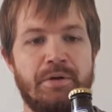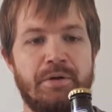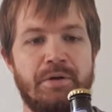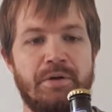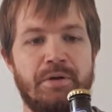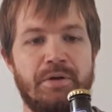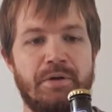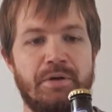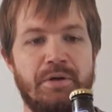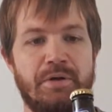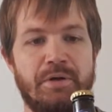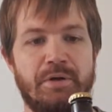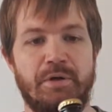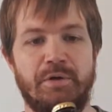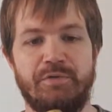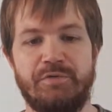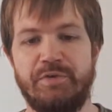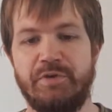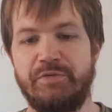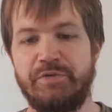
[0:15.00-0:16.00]

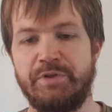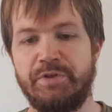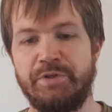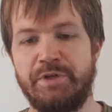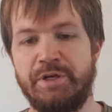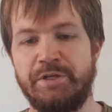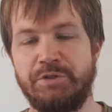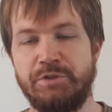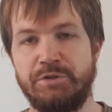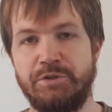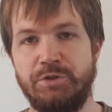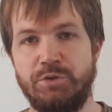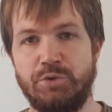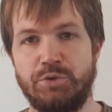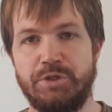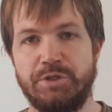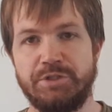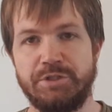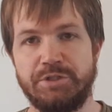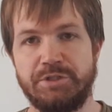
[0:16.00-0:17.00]
1582,
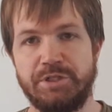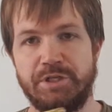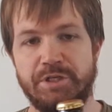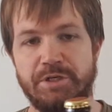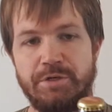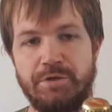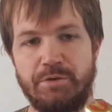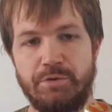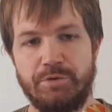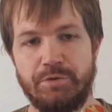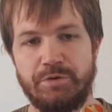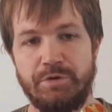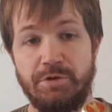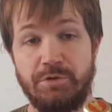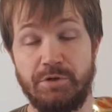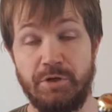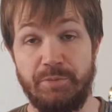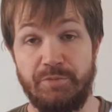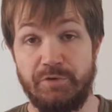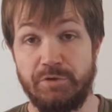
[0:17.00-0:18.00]
does it say here on the
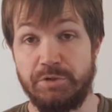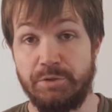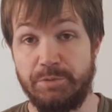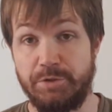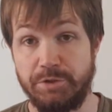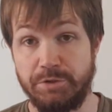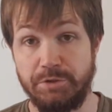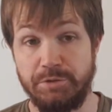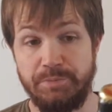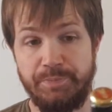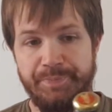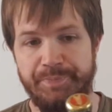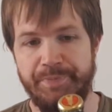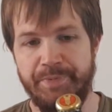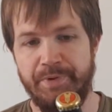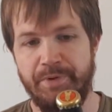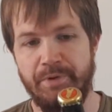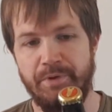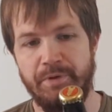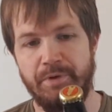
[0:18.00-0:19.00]
crank cap for some reason.
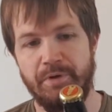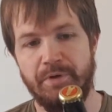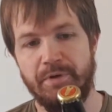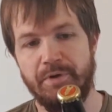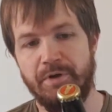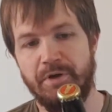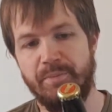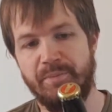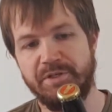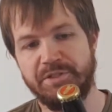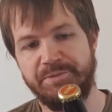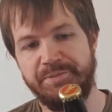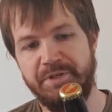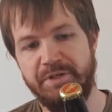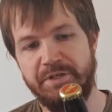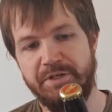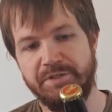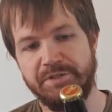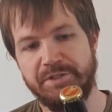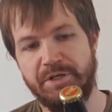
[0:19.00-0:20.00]

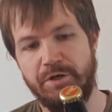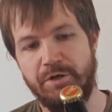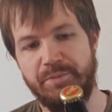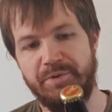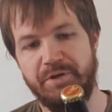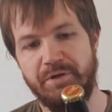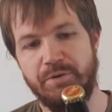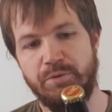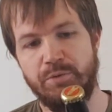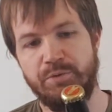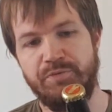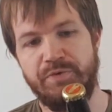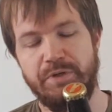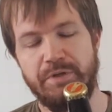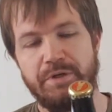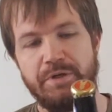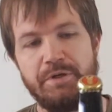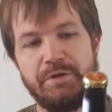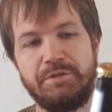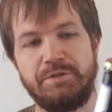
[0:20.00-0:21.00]
Maximilians kellerbier,
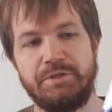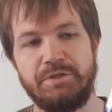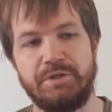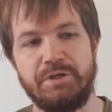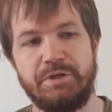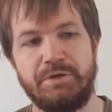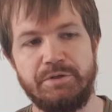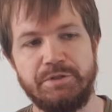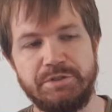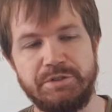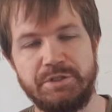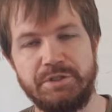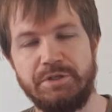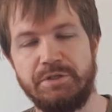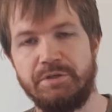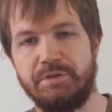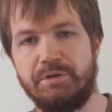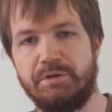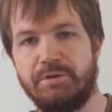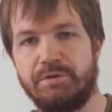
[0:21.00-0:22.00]
unfiltriert. Here is
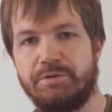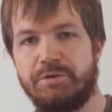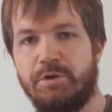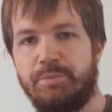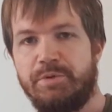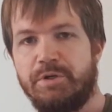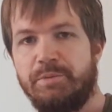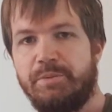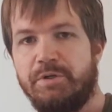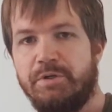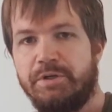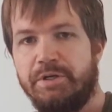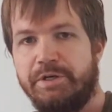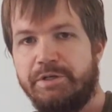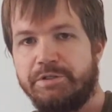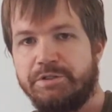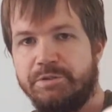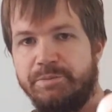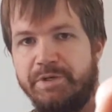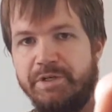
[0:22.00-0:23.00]
the top label, here
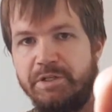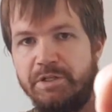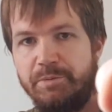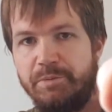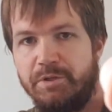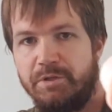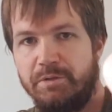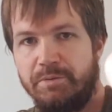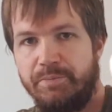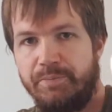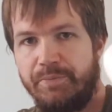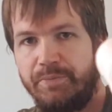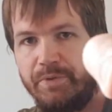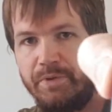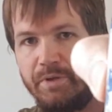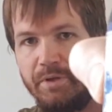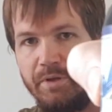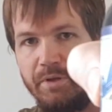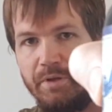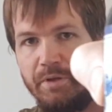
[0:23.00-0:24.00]
is the main label,
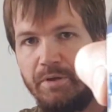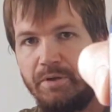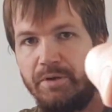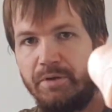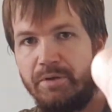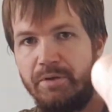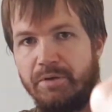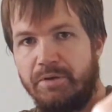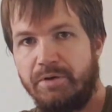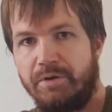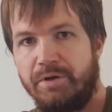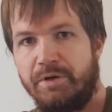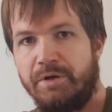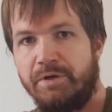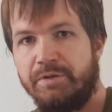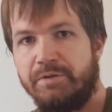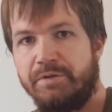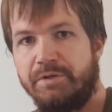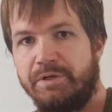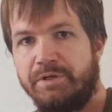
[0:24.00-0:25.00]

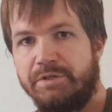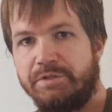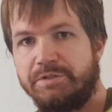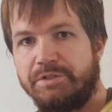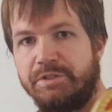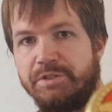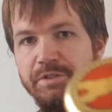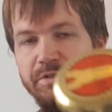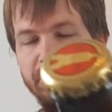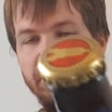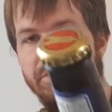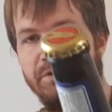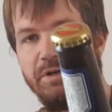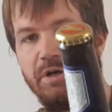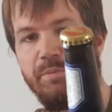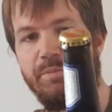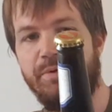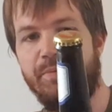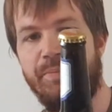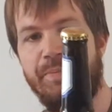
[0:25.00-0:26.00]
and here is the crank
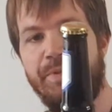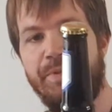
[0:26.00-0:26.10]
cap.